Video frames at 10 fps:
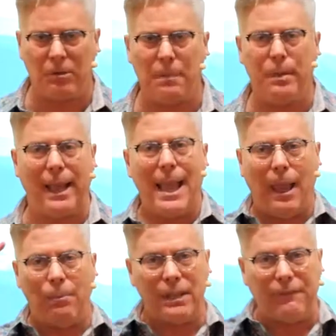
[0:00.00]
to be.
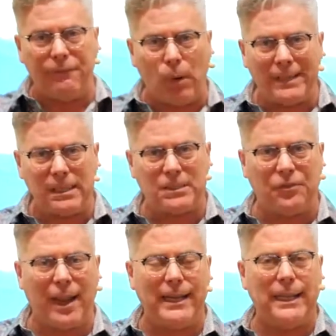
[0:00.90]
And when the voice is
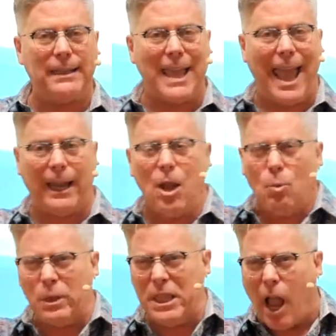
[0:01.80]
fighting in the head,
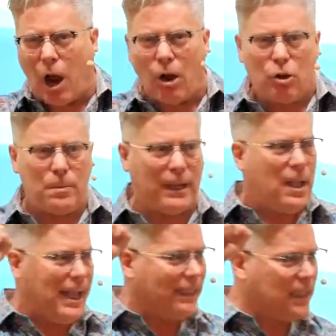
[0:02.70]
when the argument
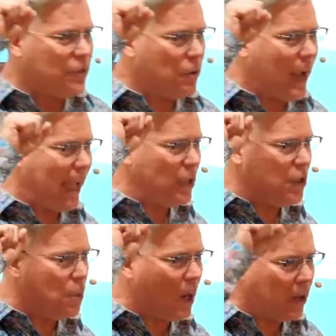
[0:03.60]
is in your head and
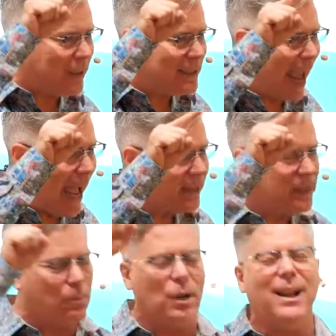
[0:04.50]
you want to attack
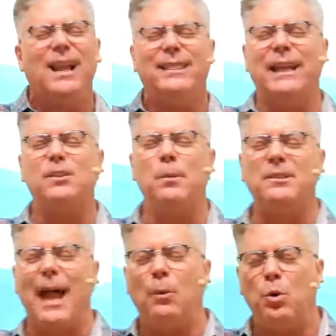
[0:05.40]
someone, that's Moses.
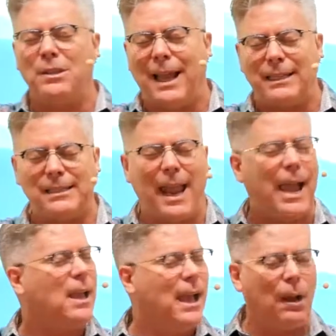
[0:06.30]
I will not
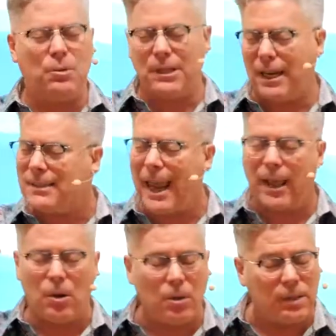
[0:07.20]
attack. I will not attack.
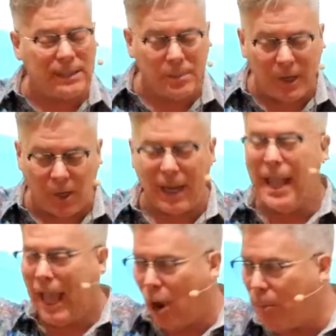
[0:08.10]
Holy Spirit,
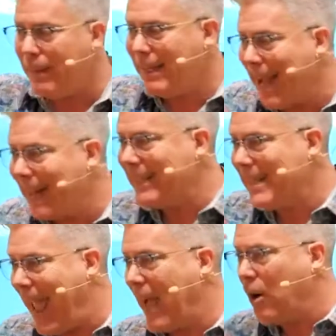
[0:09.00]
help me not
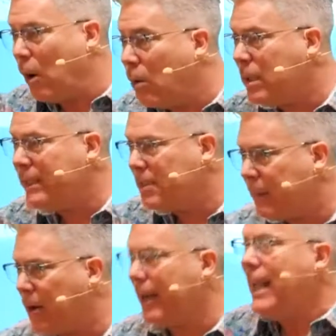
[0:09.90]
attack. Holy
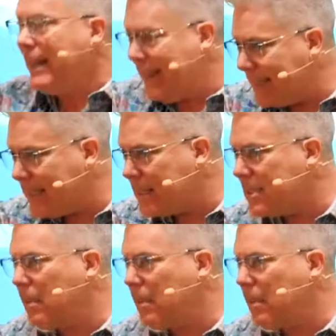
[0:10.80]
Spirit, this is the